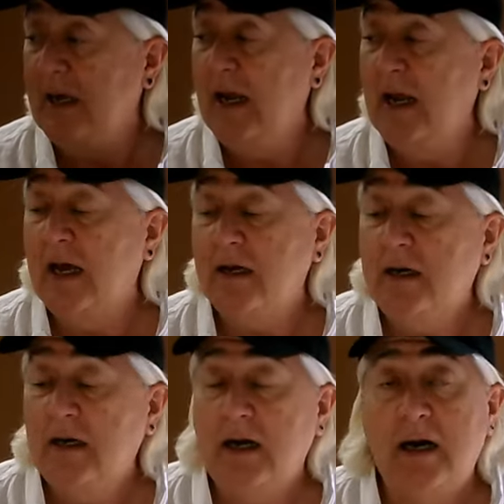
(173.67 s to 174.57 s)
And
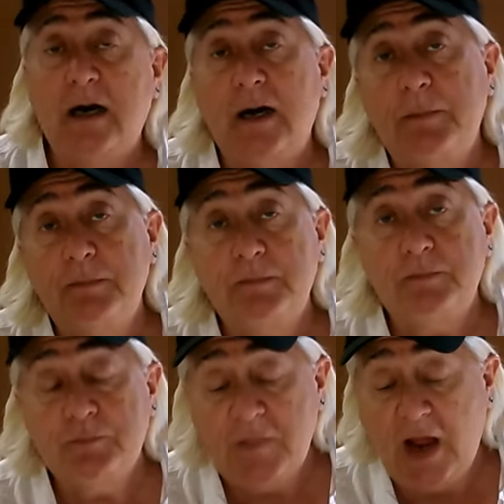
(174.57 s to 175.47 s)
on
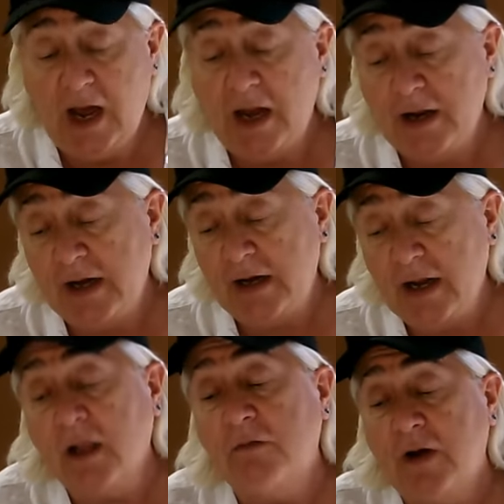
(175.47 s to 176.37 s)
a
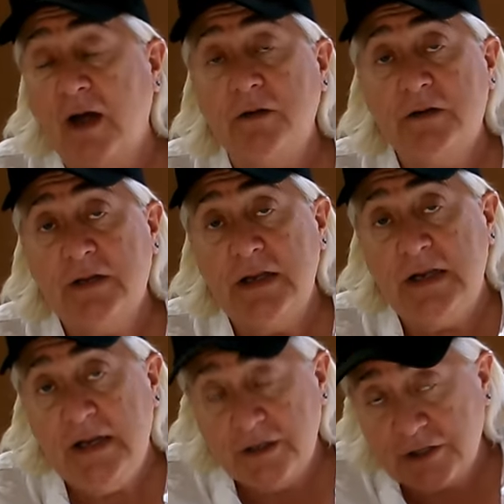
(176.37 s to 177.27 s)
elevon, the
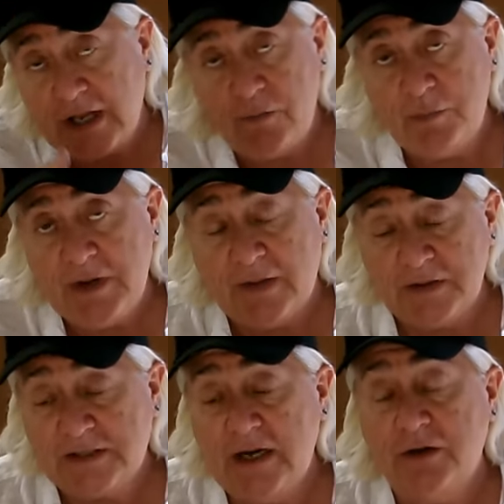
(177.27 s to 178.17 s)
hinge line would be on the
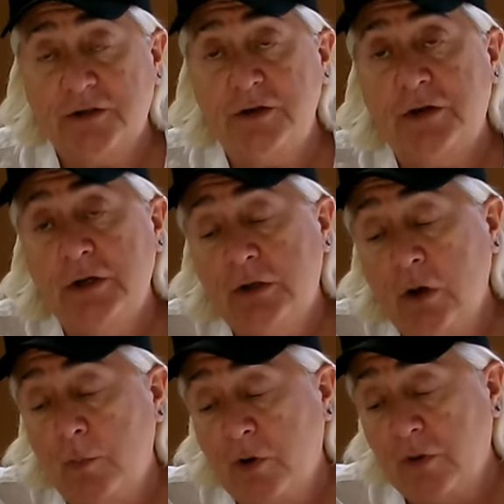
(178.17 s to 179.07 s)
center, so you could
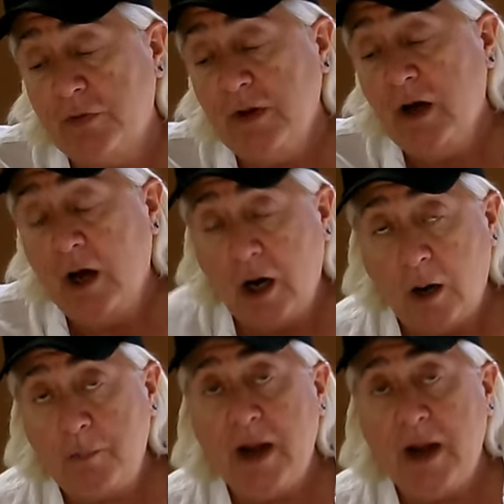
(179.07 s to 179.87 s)
go both up